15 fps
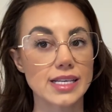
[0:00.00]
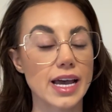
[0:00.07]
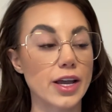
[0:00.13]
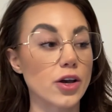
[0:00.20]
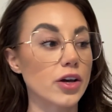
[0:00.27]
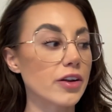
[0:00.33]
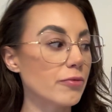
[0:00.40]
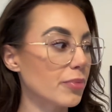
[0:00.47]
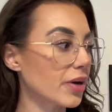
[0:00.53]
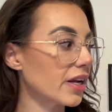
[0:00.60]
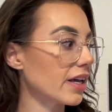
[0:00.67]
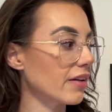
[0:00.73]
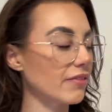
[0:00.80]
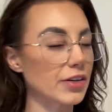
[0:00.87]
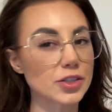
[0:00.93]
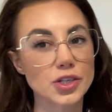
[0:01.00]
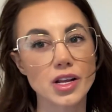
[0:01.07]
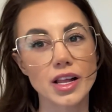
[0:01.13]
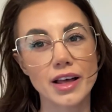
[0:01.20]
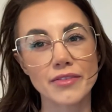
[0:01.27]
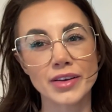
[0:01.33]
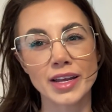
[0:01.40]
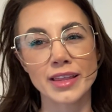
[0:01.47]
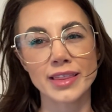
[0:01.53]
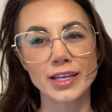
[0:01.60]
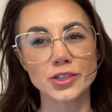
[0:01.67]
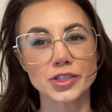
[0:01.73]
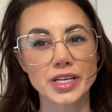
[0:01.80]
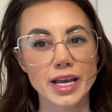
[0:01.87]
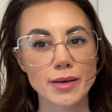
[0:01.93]
I could have put a conventional oven in. They
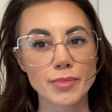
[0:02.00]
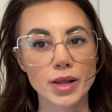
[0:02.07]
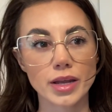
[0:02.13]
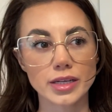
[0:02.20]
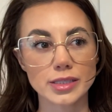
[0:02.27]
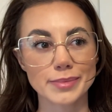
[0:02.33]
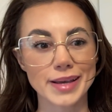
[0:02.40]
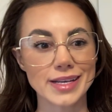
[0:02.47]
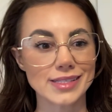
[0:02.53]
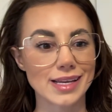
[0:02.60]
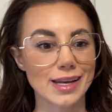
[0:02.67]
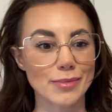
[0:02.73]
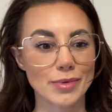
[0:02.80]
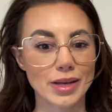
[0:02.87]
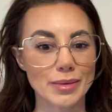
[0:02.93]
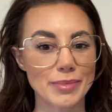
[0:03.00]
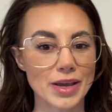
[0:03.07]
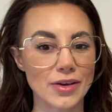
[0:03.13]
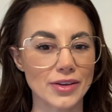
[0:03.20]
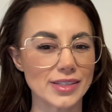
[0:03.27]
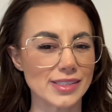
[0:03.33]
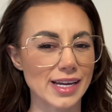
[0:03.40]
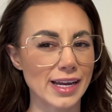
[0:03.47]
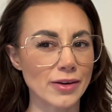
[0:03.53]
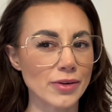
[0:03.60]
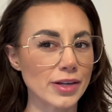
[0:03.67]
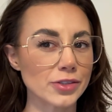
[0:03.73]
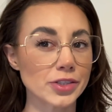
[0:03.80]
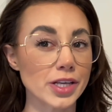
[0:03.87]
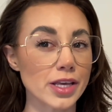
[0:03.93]
just take up a lot of space, and I'm gonna be honest, I don't
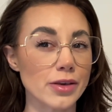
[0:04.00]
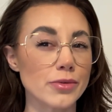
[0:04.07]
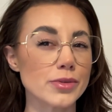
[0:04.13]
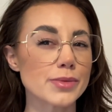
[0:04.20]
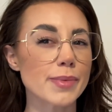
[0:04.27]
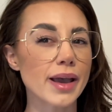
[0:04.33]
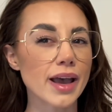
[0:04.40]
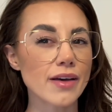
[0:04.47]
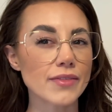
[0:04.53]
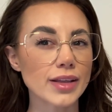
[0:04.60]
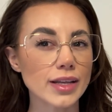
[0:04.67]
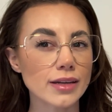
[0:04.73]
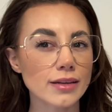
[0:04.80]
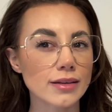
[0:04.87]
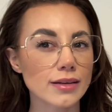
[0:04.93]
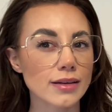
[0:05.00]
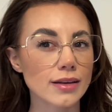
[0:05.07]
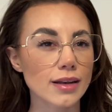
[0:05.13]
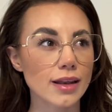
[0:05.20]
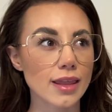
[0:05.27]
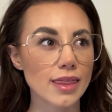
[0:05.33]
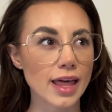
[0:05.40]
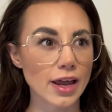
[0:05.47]
actually use my oven that